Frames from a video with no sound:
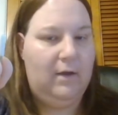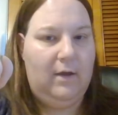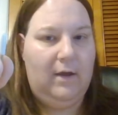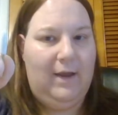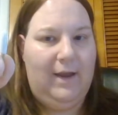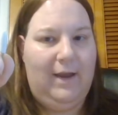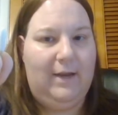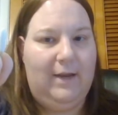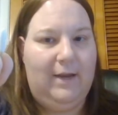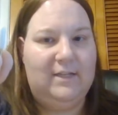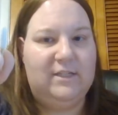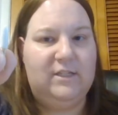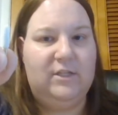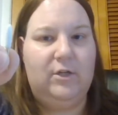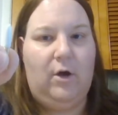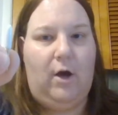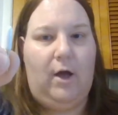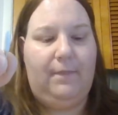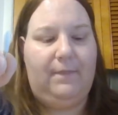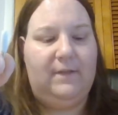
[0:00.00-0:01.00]
It is
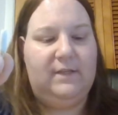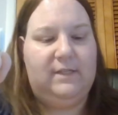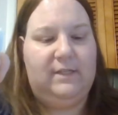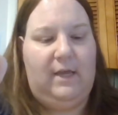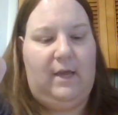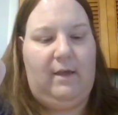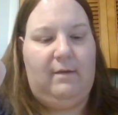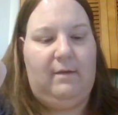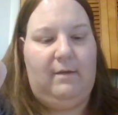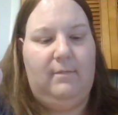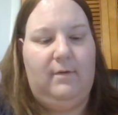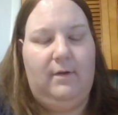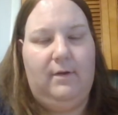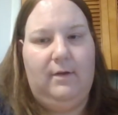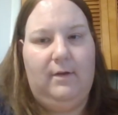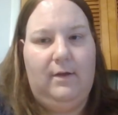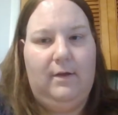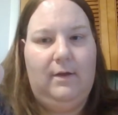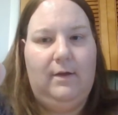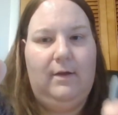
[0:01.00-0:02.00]
not the same
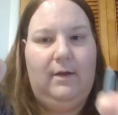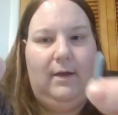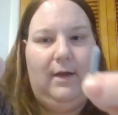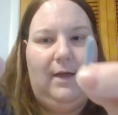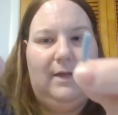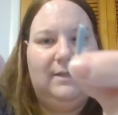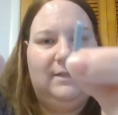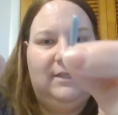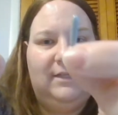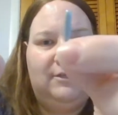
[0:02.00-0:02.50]
as this